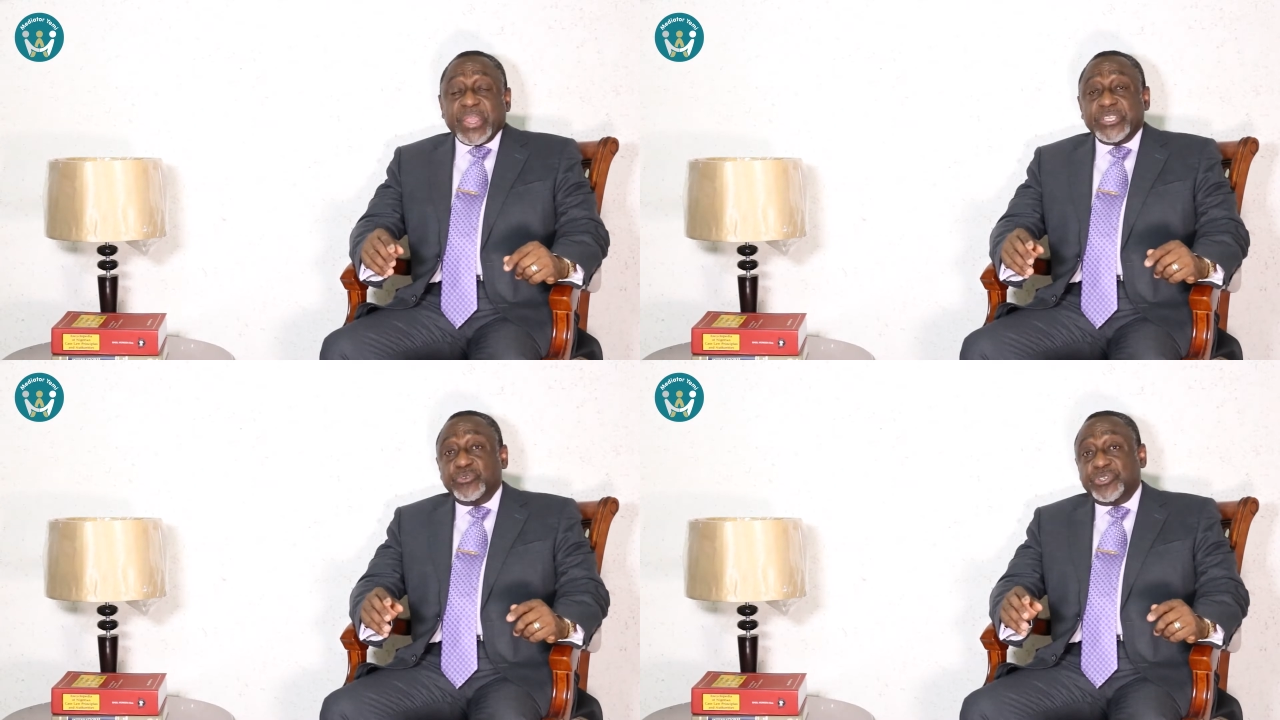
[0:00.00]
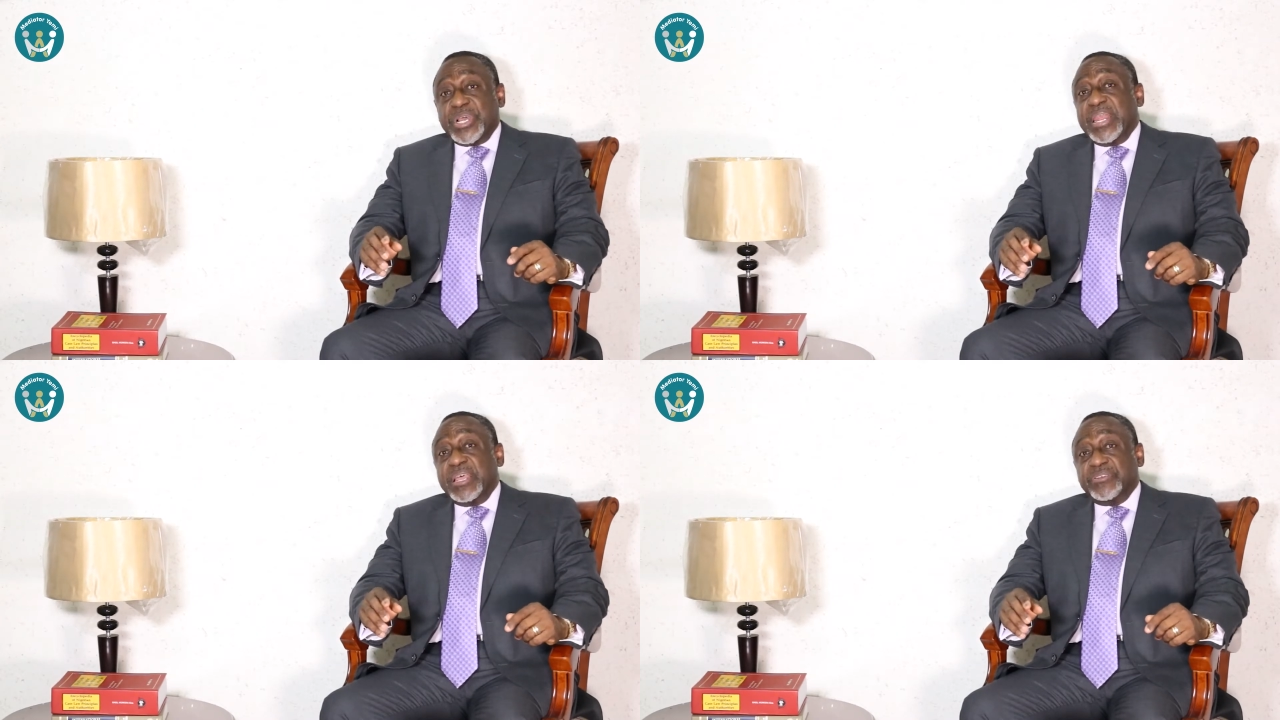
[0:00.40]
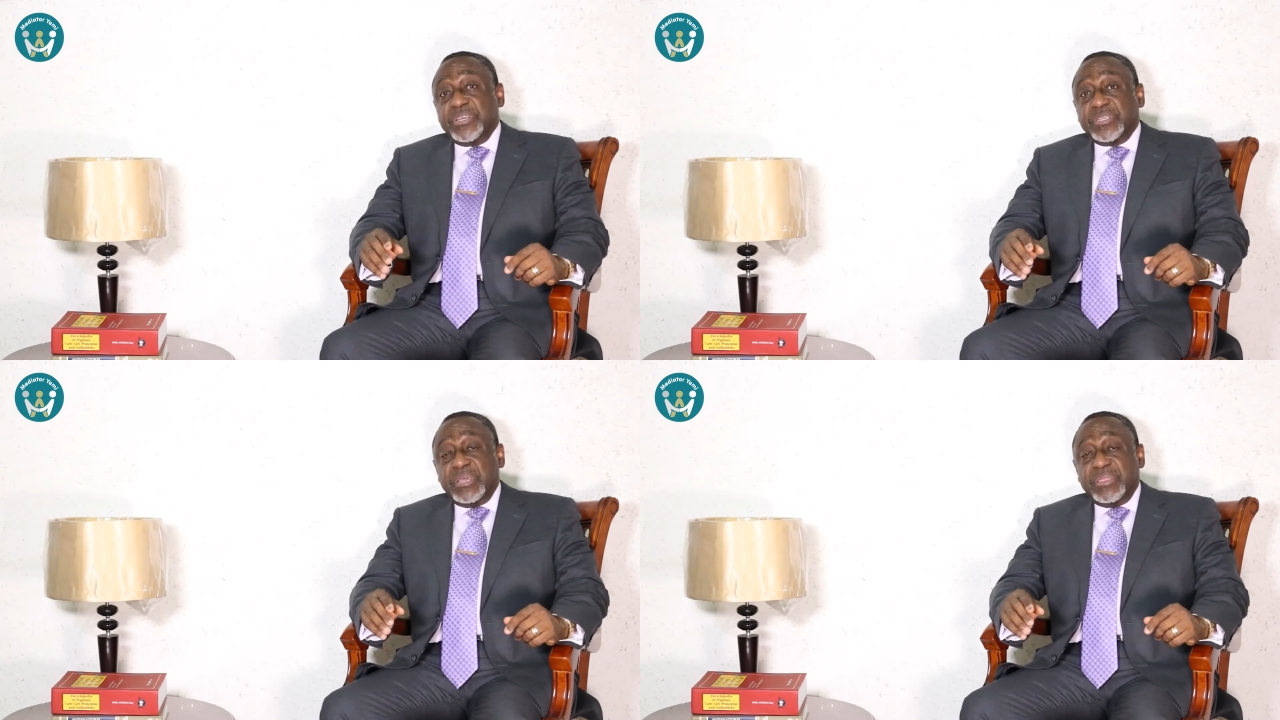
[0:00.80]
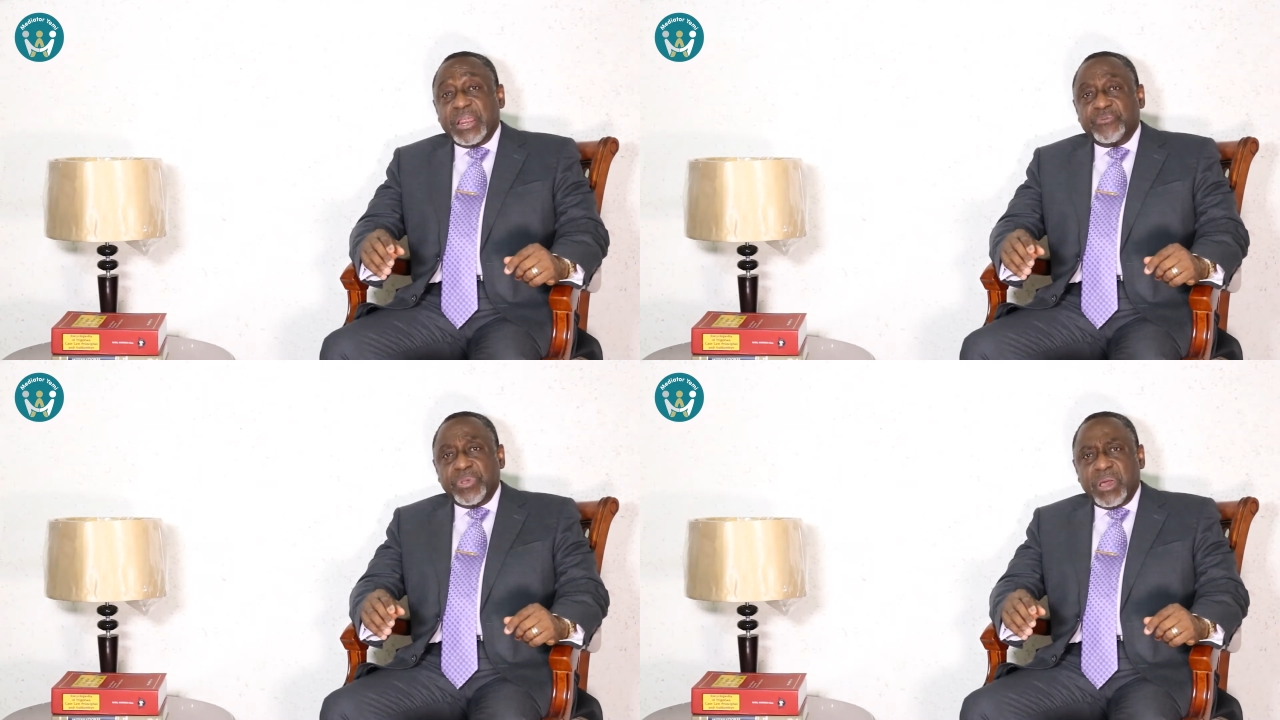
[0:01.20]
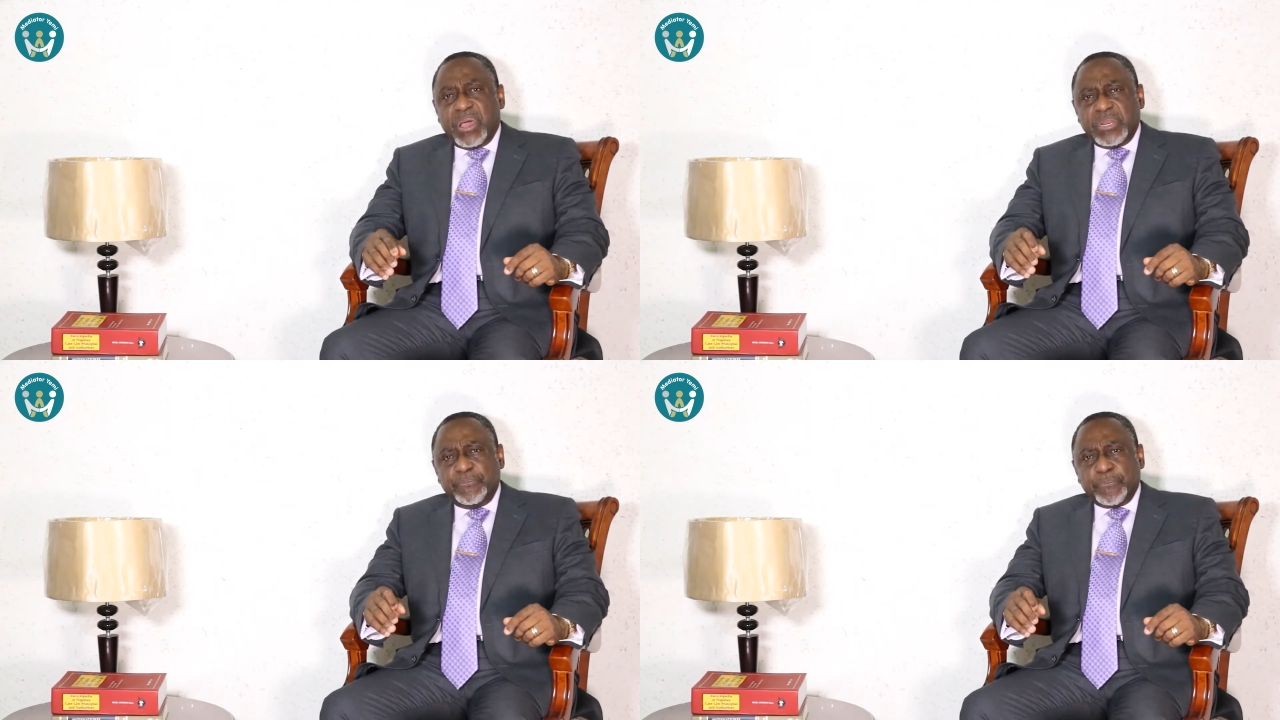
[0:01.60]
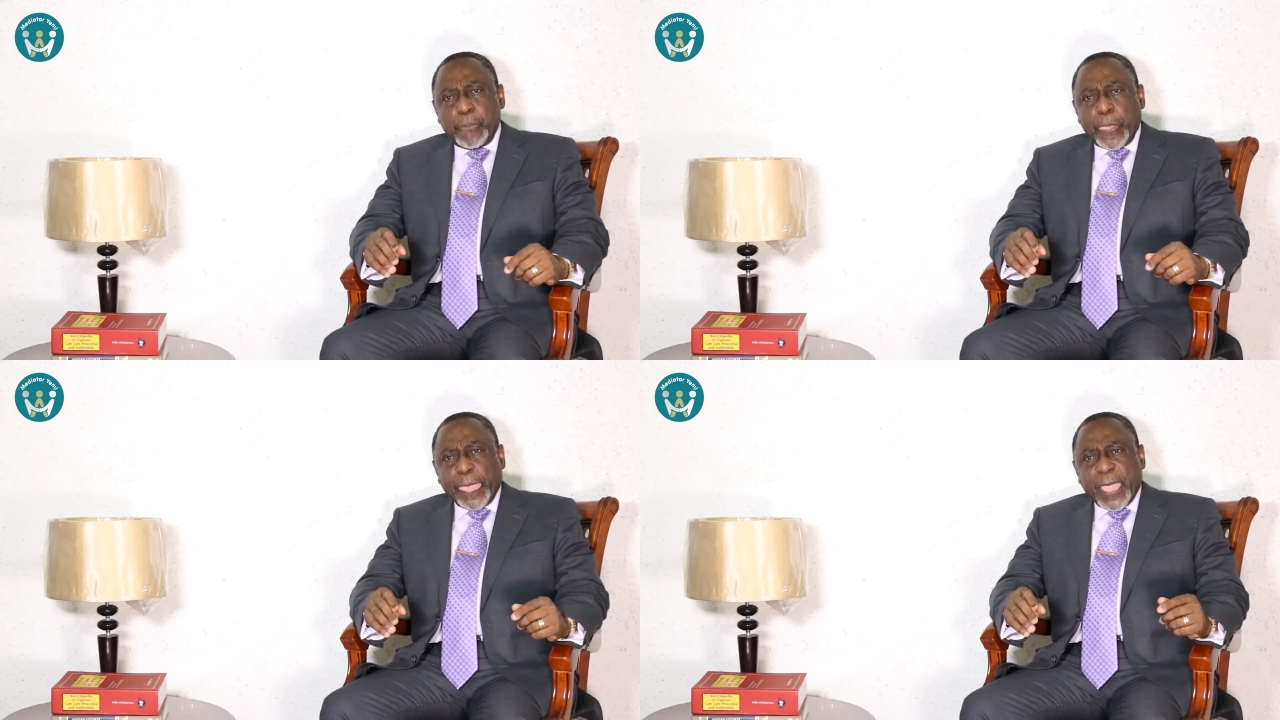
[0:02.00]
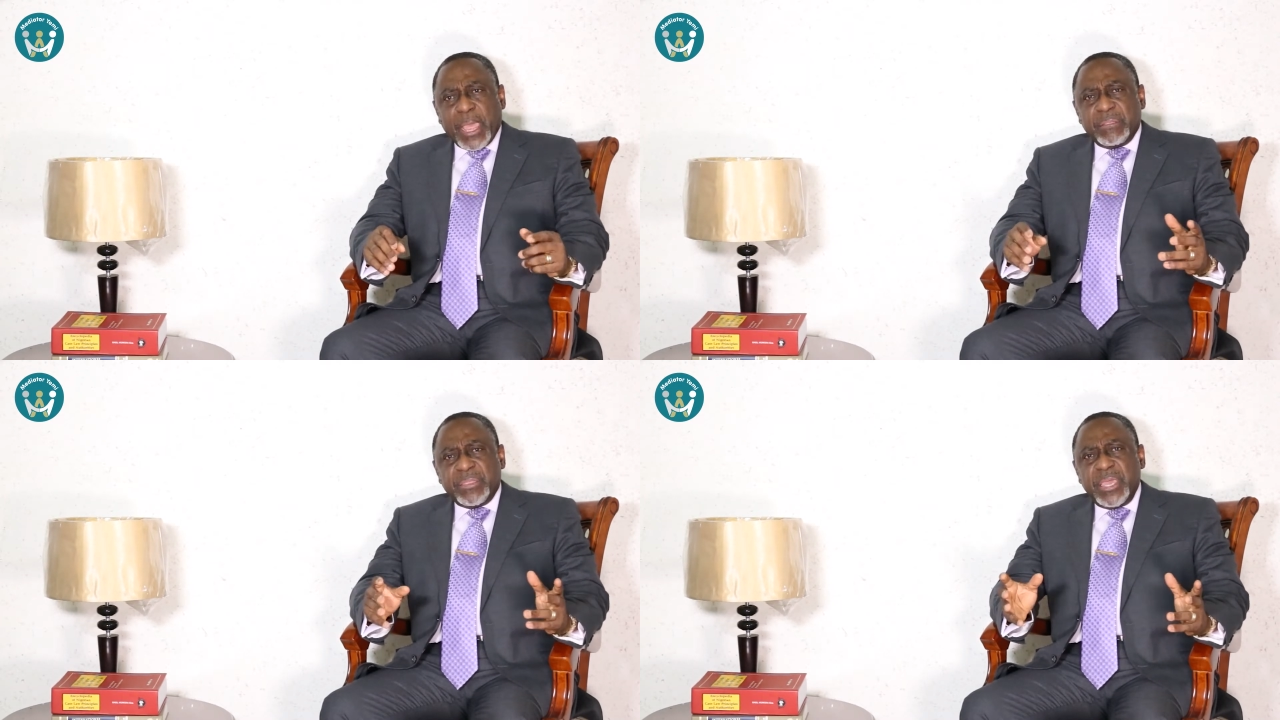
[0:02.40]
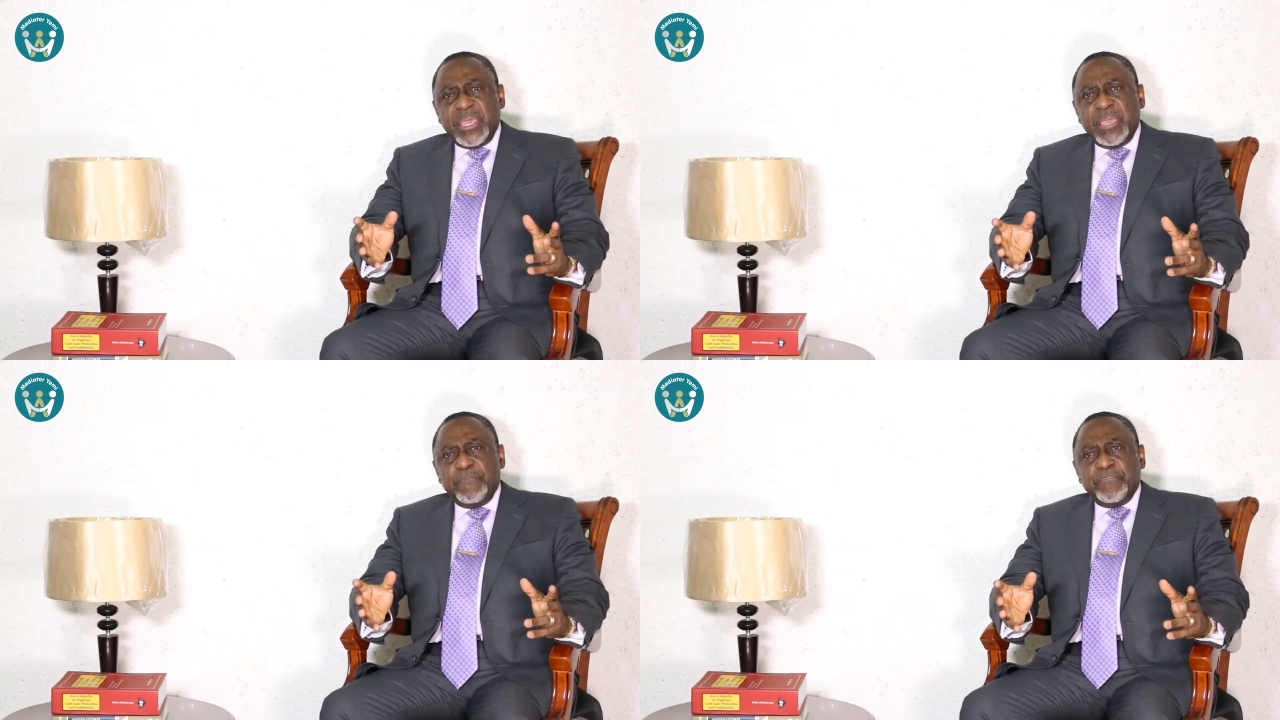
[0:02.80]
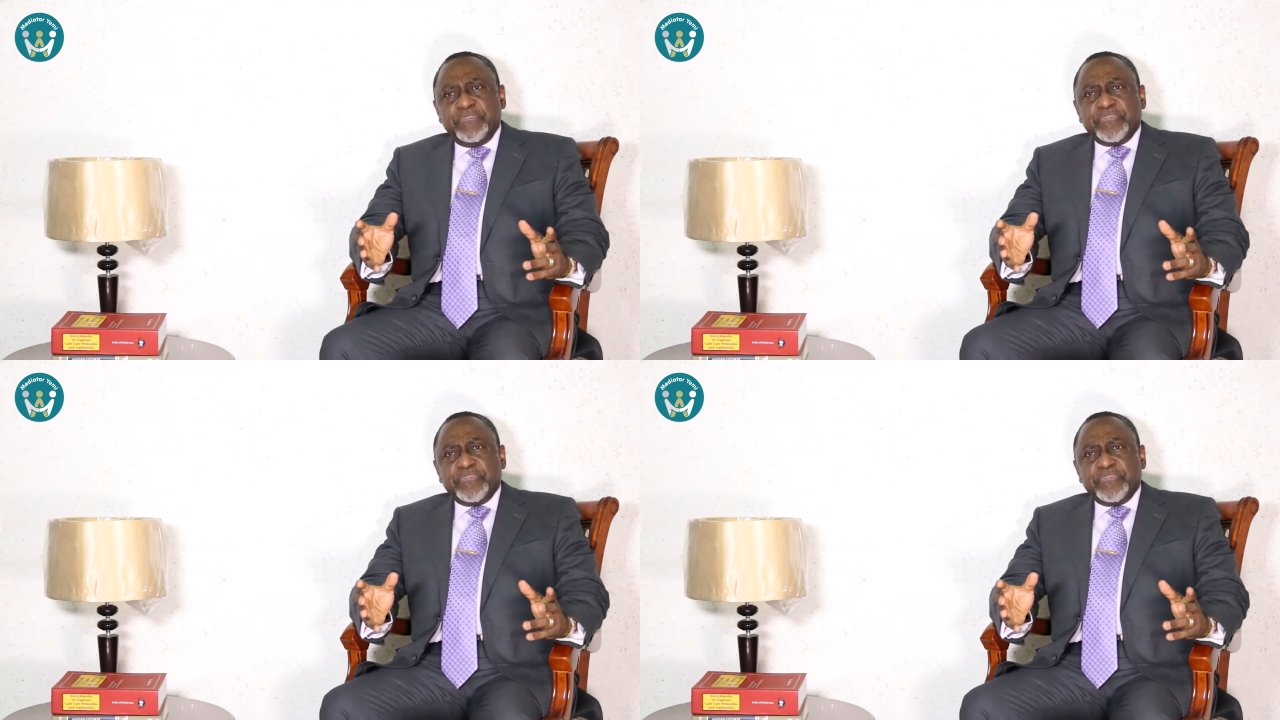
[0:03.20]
to challenge it in that regard. The